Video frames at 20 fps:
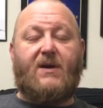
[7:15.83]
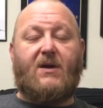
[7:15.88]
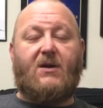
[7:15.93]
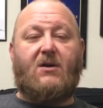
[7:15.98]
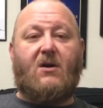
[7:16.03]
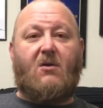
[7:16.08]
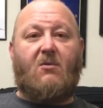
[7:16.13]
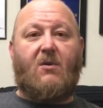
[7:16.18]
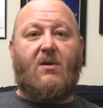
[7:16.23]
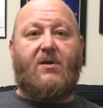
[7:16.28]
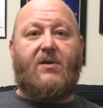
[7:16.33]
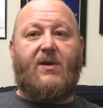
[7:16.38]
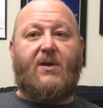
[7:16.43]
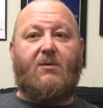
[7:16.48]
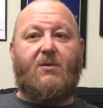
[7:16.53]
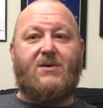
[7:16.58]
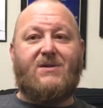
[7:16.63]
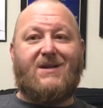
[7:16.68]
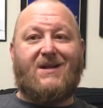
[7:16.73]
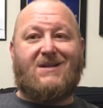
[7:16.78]
could go with
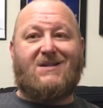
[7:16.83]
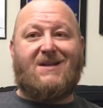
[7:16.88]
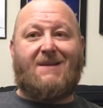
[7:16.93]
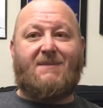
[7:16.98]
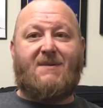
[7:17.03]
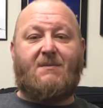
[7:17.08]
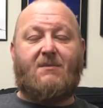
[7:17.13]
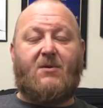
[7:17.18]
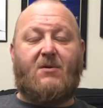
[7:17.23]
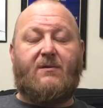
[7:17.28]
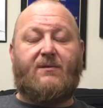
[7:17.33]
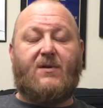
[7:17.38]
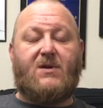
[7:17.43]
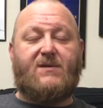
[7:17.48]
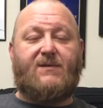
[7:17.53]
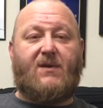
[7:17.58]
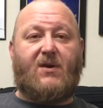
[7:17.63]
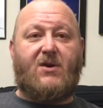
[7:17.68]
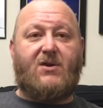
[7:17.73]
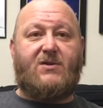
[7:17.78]
that was acceptable for
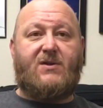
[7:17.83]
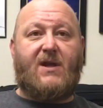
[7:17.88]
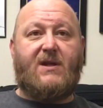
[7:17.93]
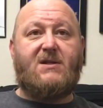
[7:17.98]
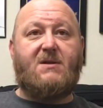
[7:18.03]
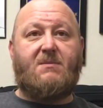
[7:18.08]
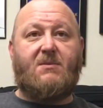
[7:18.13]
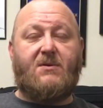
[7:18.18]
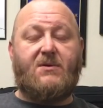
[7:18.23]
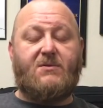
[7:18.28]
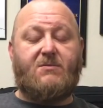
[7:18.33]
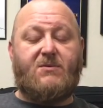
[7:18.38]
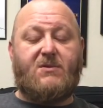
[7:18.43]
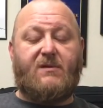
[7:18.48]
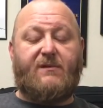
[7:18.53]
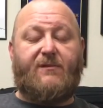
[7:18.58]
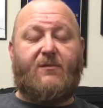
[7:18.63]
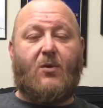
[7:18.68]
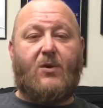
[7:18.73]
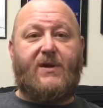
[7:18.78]
as far as decibels was
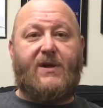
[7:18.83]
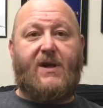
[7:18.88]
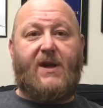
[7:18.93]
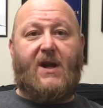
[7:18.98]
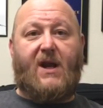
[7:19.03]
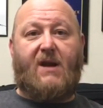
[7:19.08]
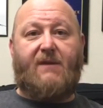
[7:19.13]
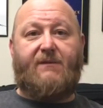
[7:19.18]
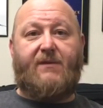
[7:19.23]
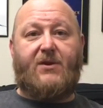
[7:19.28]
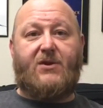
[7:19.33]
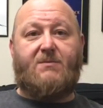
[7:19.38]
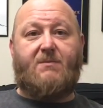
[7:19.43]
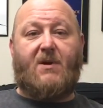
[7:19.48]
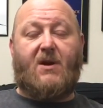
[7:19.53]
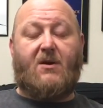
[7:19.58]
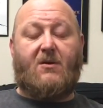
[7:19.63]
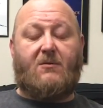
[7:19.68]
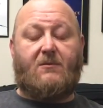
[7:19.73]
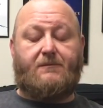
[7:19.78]
the 14.5-inch
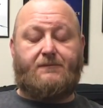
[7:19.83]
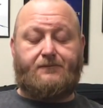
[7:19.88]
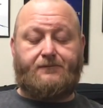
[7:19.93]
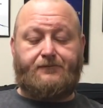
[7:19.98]
barrel.